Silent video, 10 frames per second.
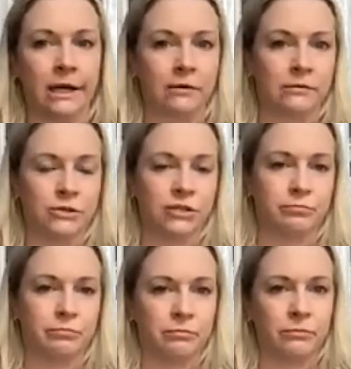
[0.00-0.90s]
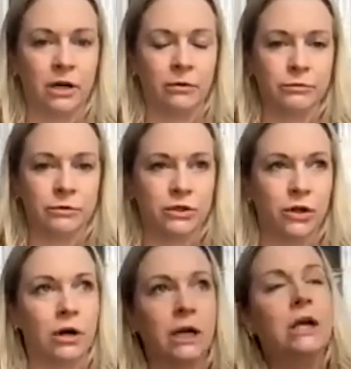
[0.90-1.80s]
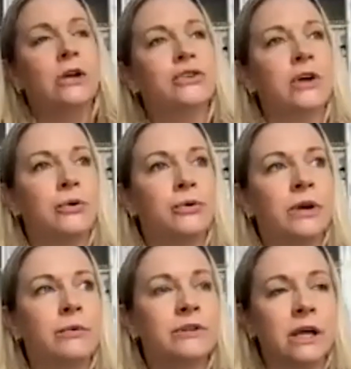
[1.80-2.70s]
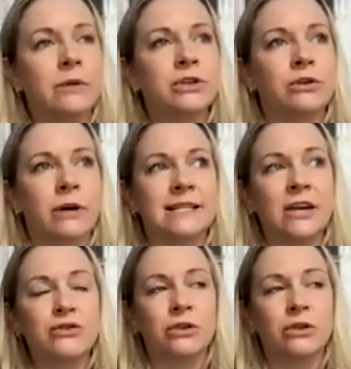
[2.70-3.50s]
and just, start. So it was a great schedule.